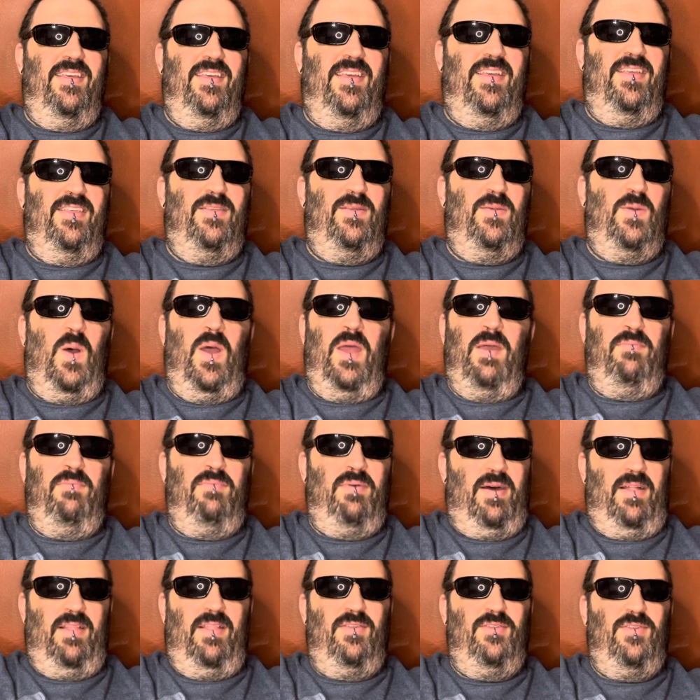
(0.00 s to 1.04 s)
So I
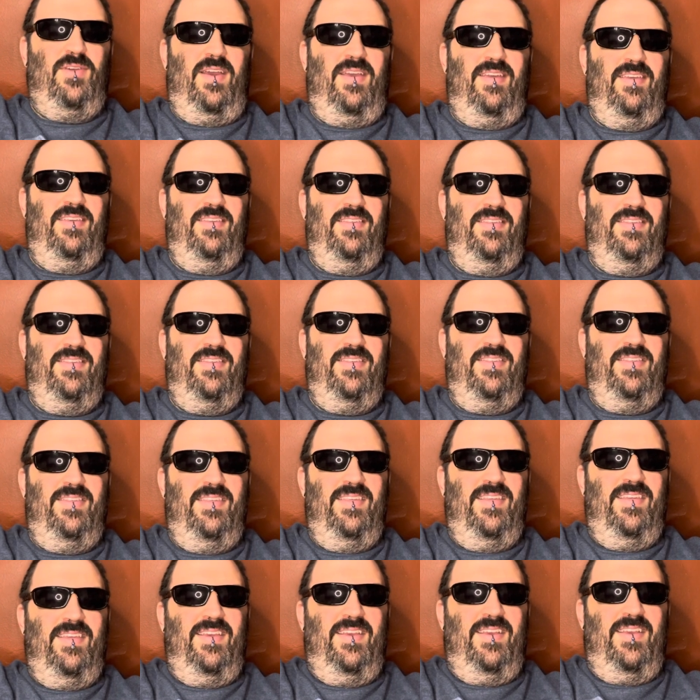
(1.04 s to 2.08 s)
apologize
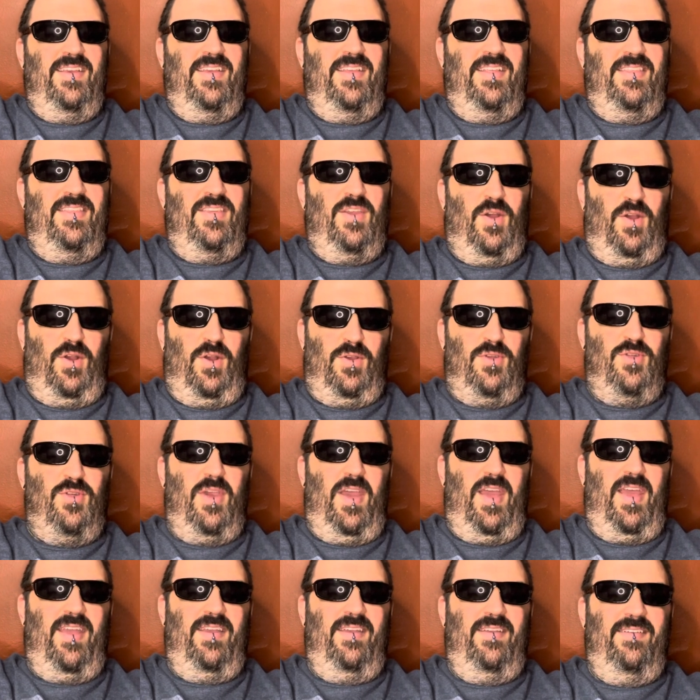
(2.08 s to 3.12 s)
to
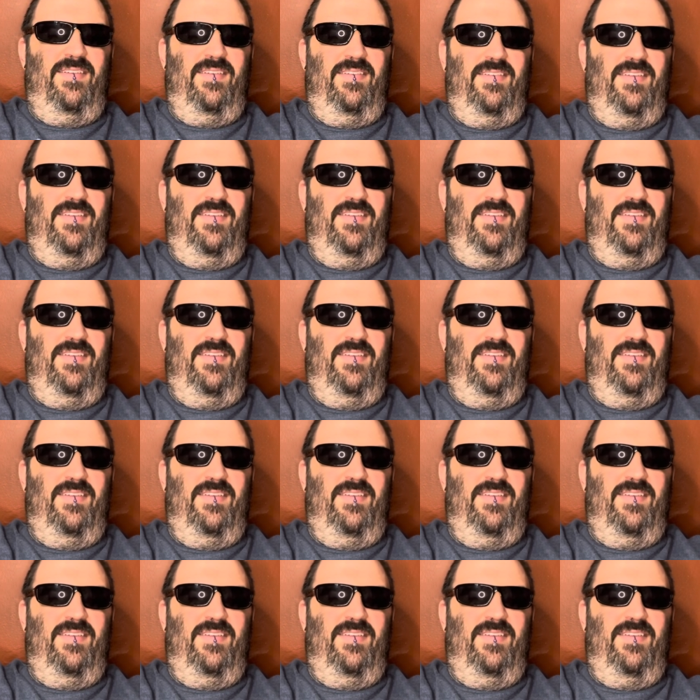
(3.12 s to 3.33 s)
Rj,